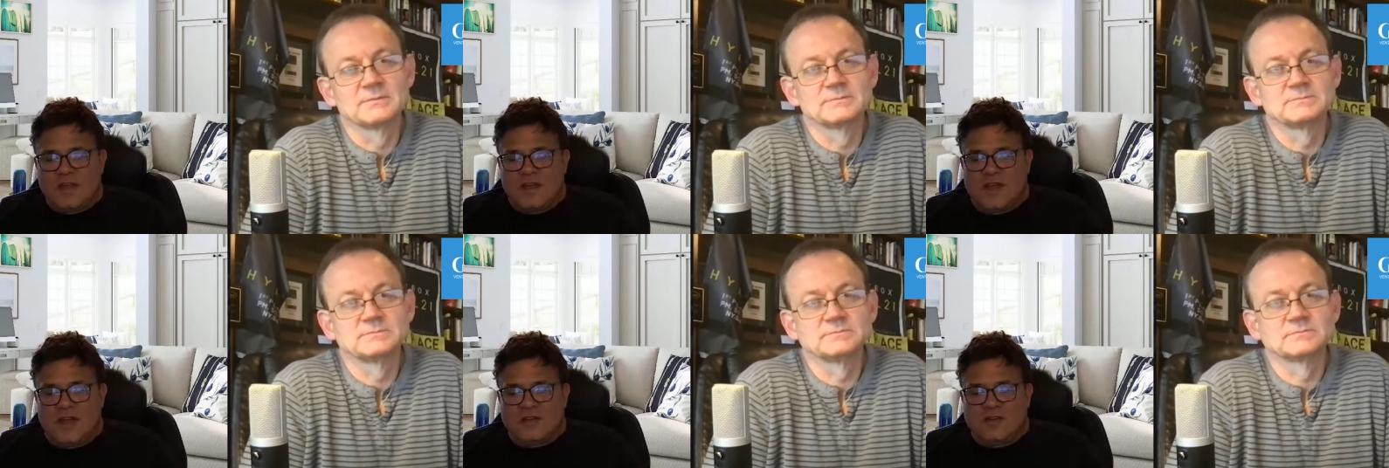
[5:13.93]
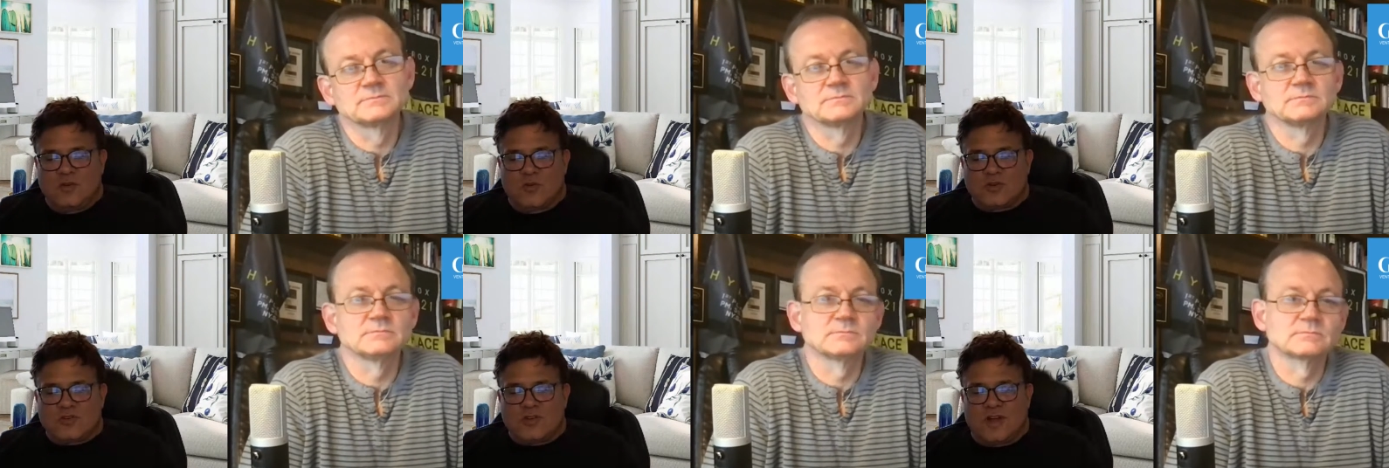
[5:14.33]
Speaker 1: and
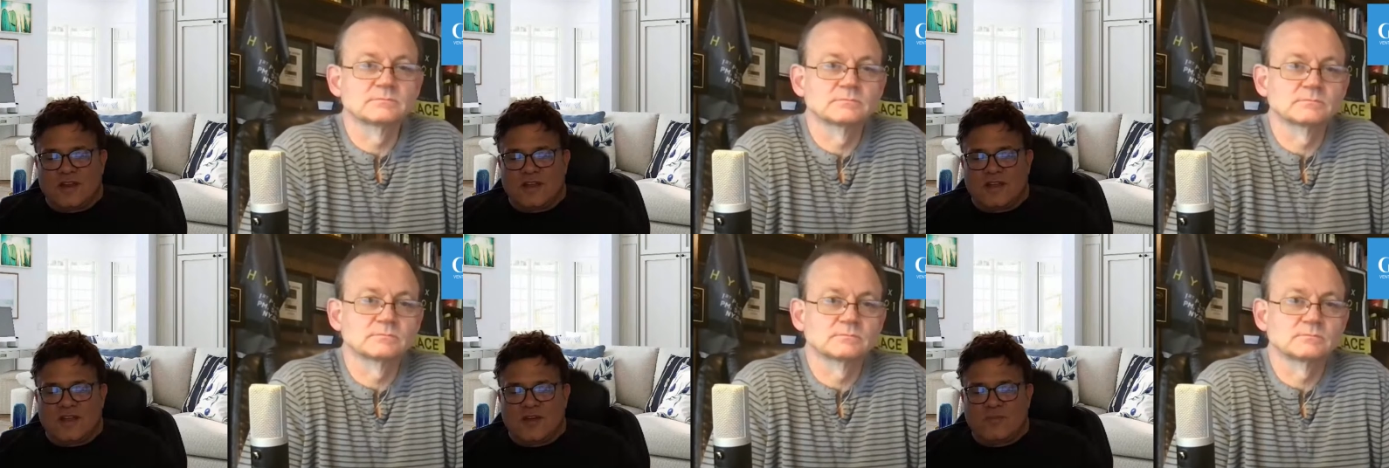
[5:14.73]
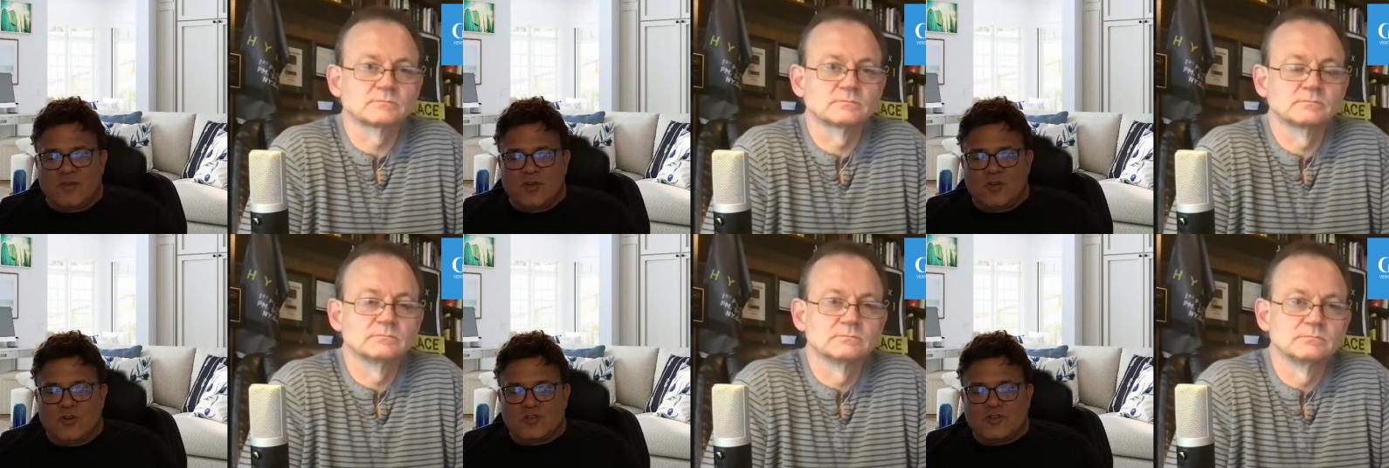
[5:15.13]
you were studying
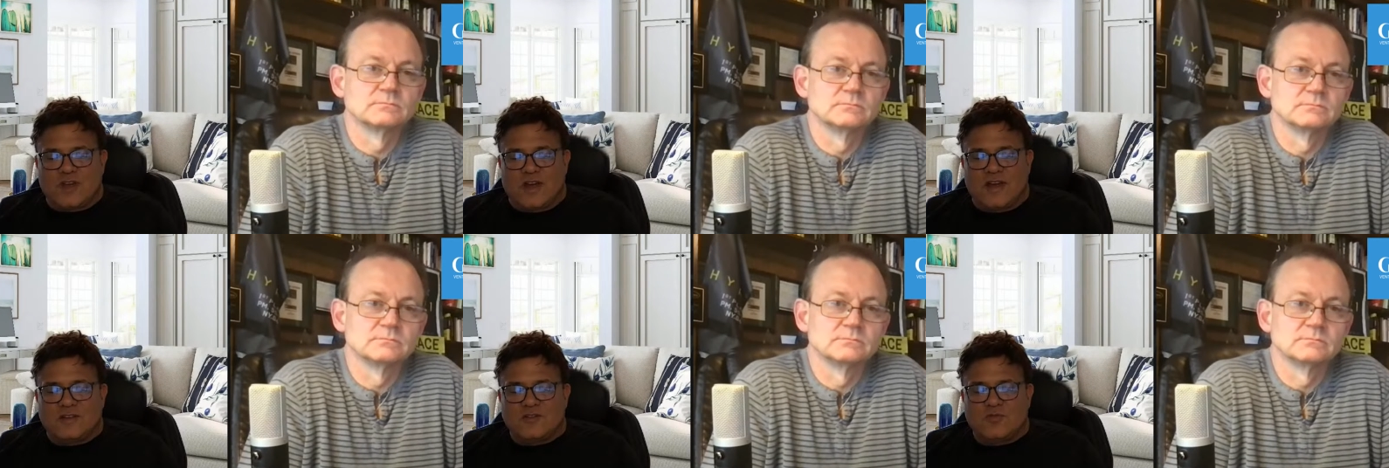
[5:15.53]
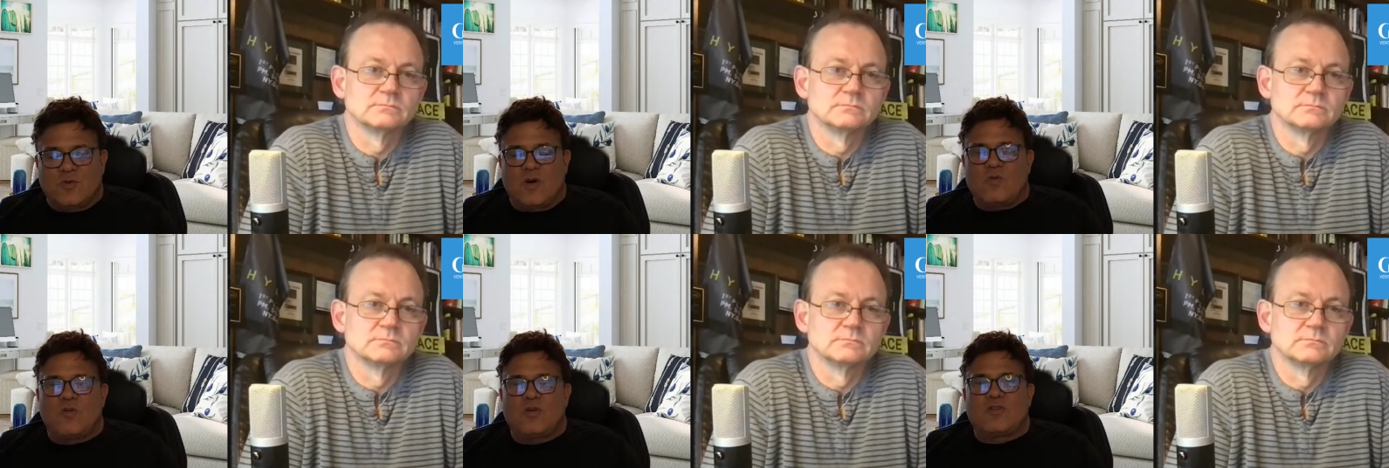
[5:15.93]
computer science,
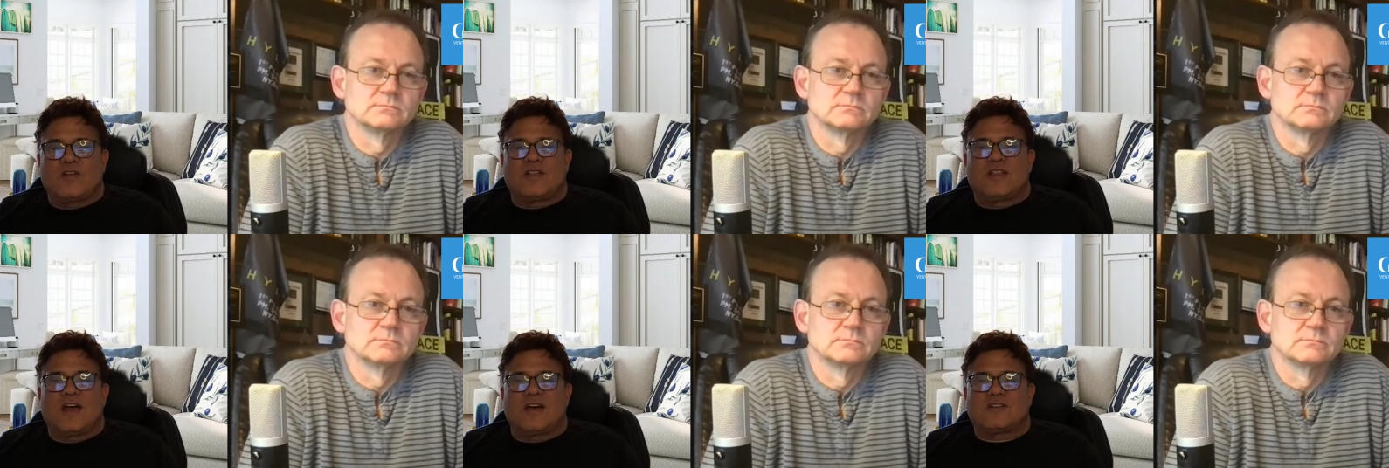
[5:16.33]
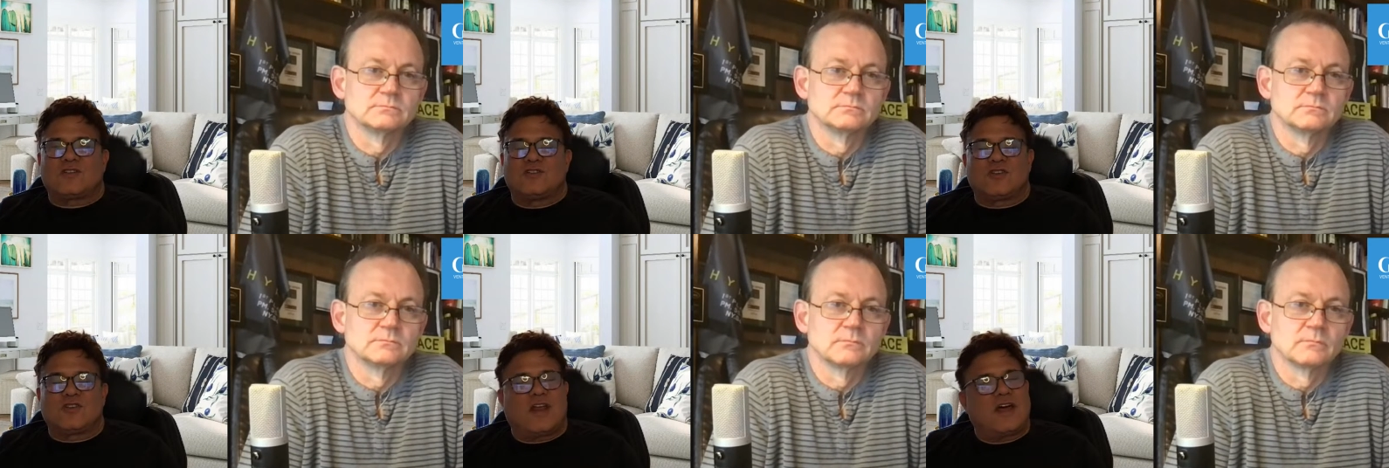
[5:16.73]
what were the
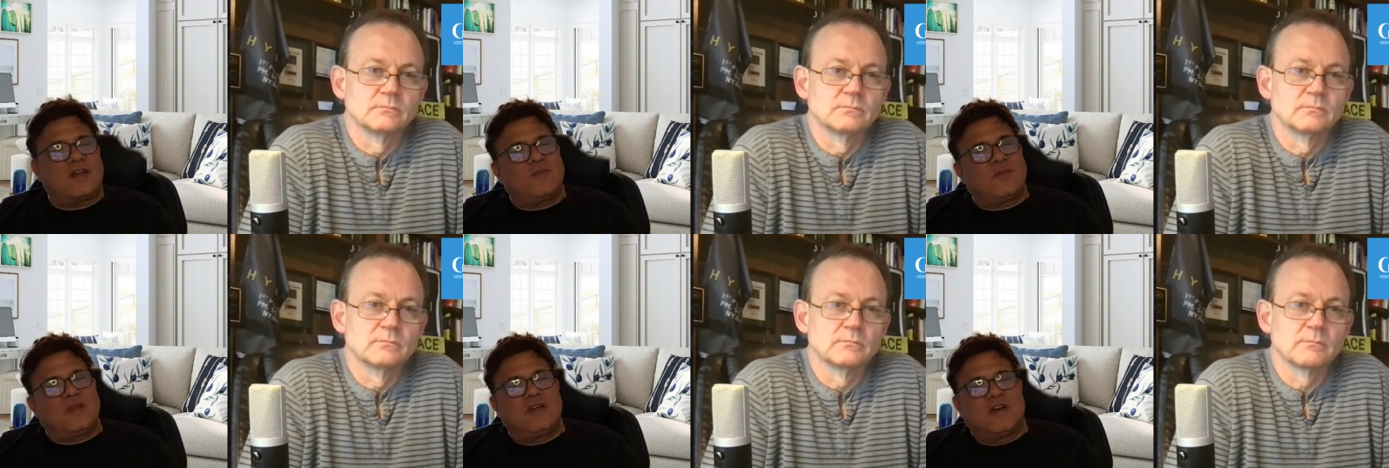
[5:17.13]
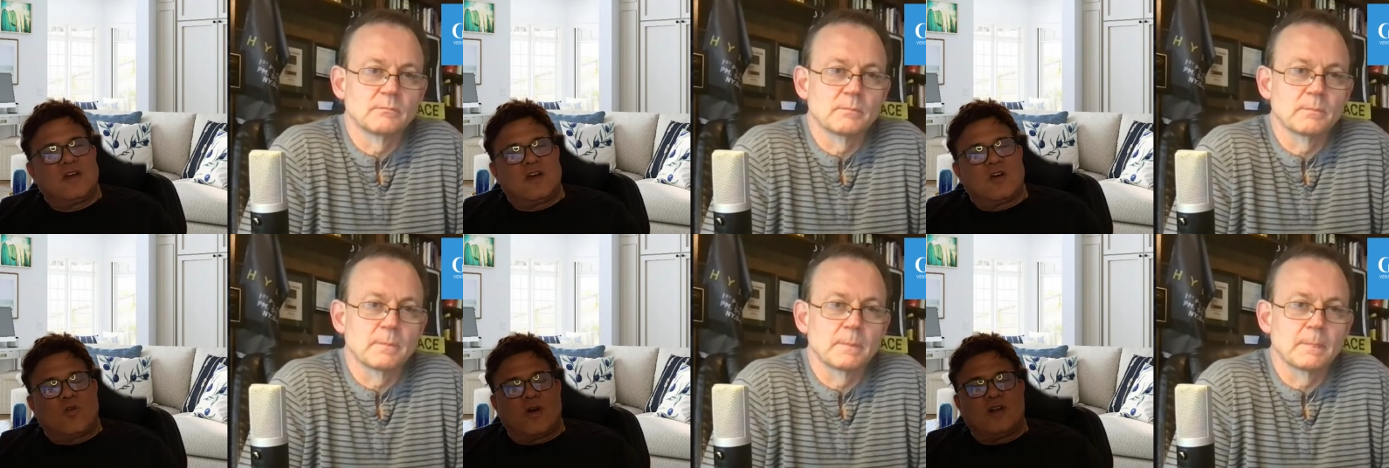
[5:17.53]
lessons? It had to be
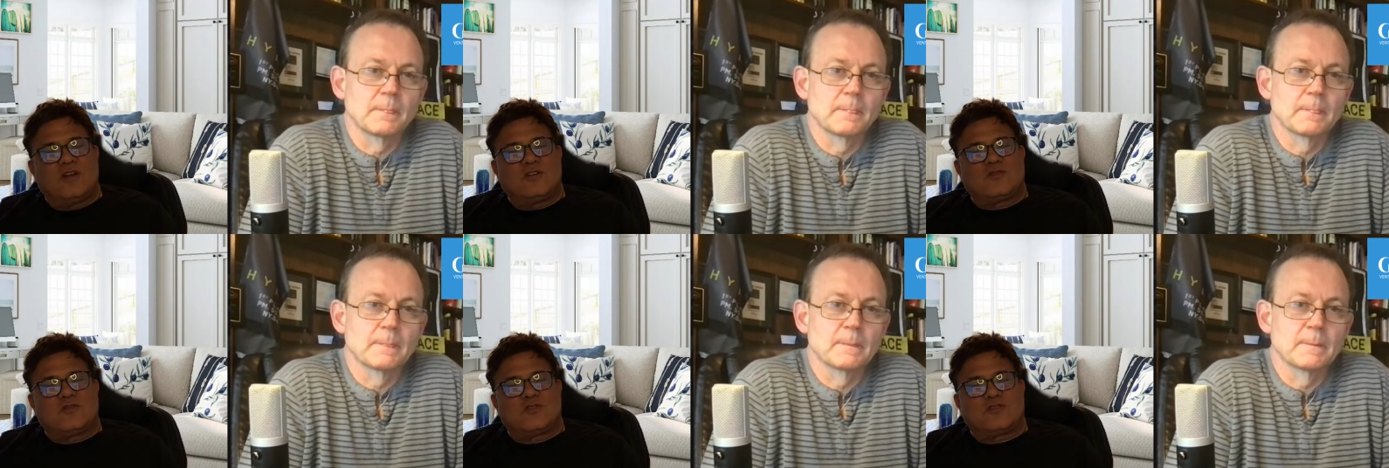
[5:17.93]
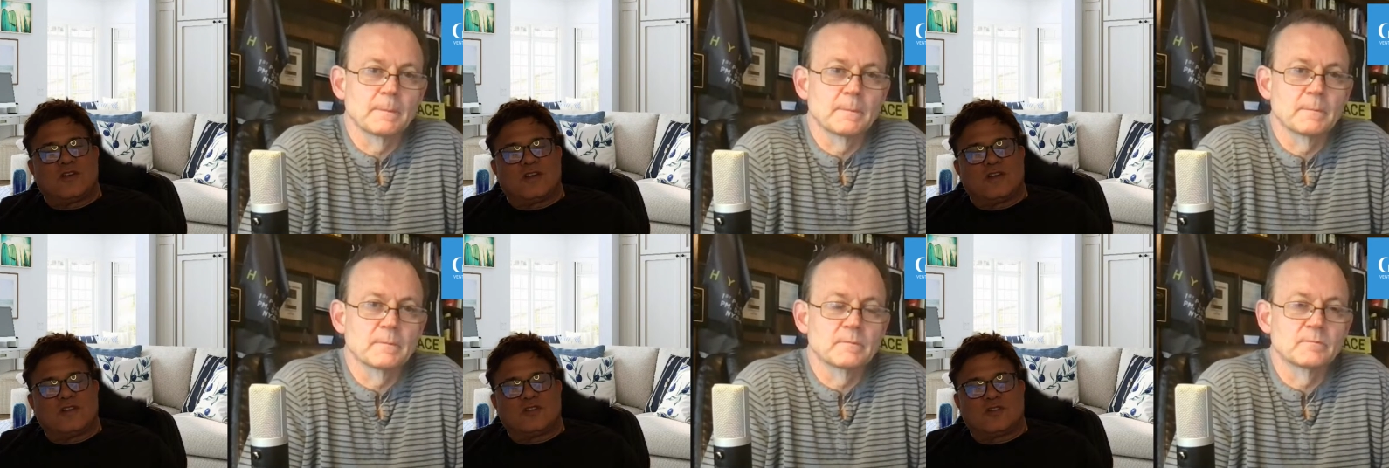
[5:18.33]
quite
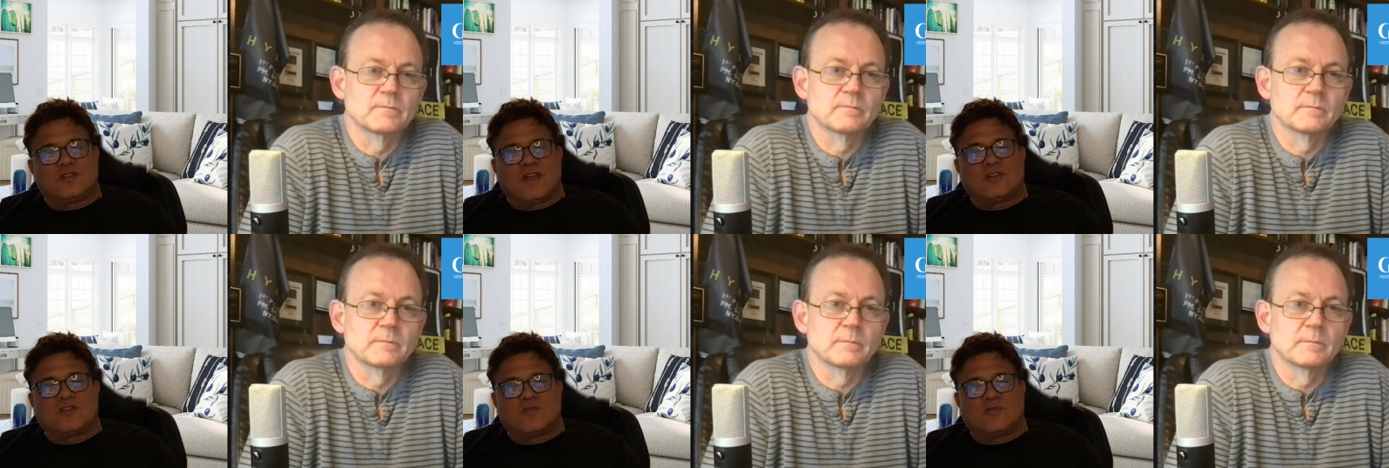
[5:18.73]
interesting because you're like